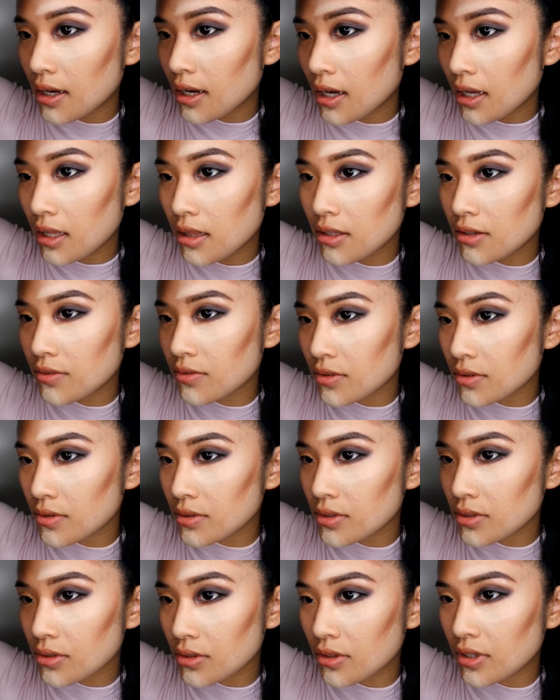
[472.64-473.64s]
I love
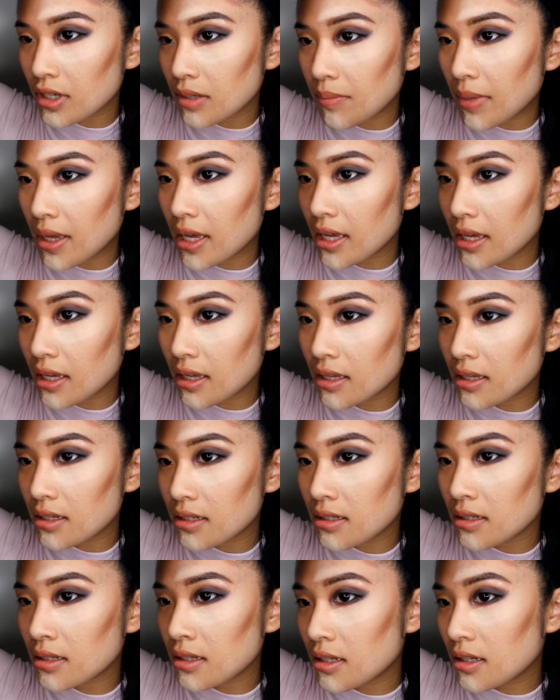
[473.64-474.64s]
contouring,
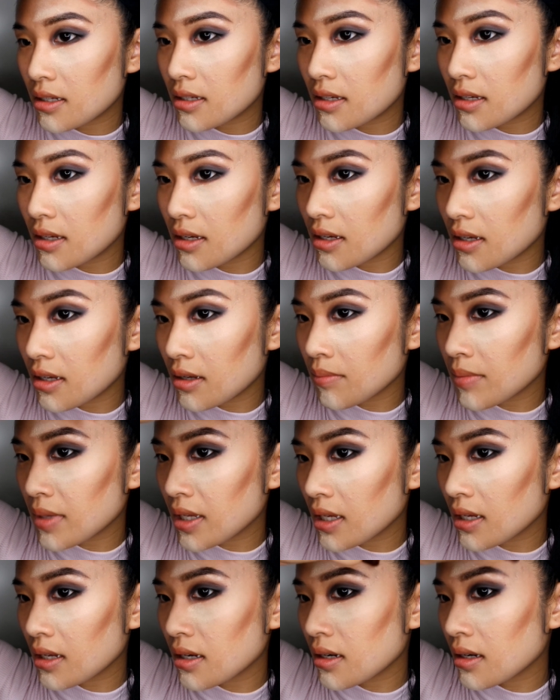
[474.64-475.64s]
man. I
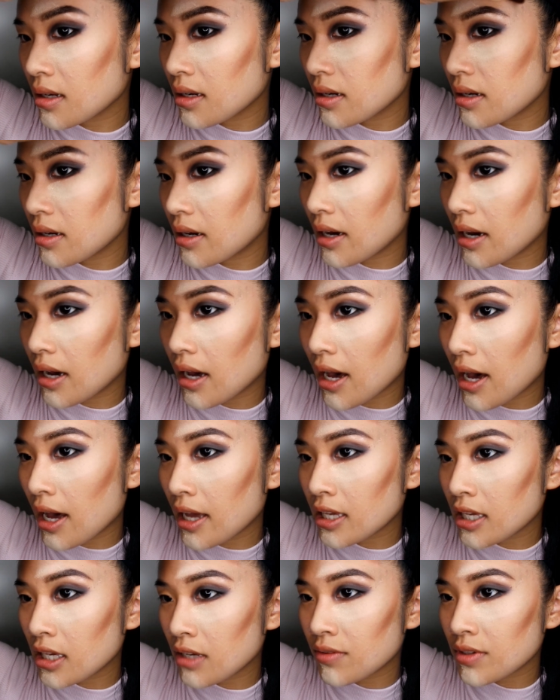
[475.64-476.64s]
mean,
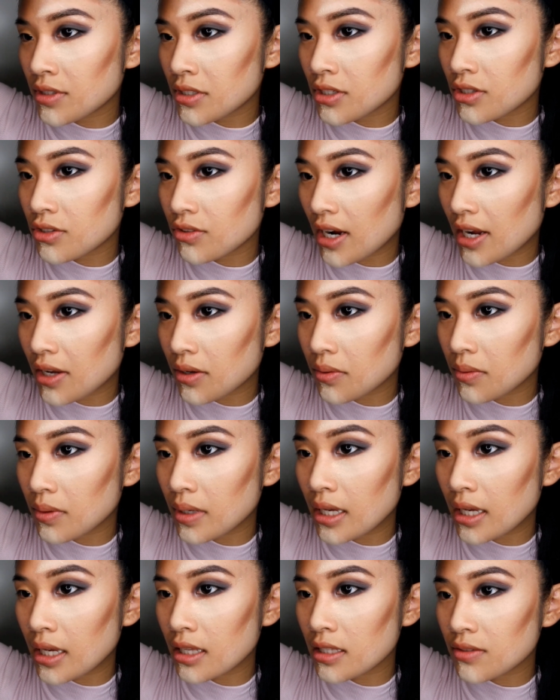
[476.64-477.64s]
I give it to drag
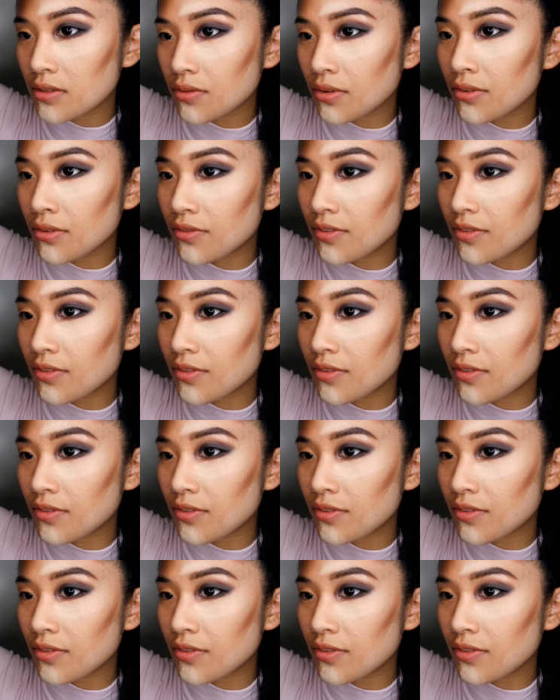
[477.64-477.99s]
queens for